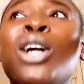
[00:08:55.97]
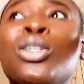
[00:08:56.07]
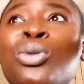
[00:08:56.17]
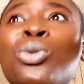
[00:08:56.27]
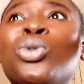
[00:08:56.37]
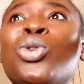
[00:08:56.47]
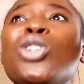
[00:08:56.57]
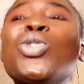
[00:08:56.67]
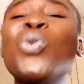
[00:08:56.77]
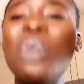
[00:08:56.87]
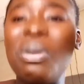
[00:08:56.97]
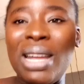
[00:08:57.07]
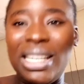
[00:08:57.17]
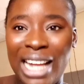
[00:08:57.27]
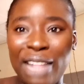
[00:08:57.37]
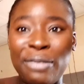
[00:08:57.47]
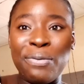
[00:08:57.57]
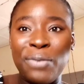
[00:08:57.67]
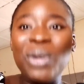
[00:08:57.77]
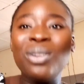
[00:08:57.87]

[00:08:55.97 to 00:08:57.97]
To those women that feel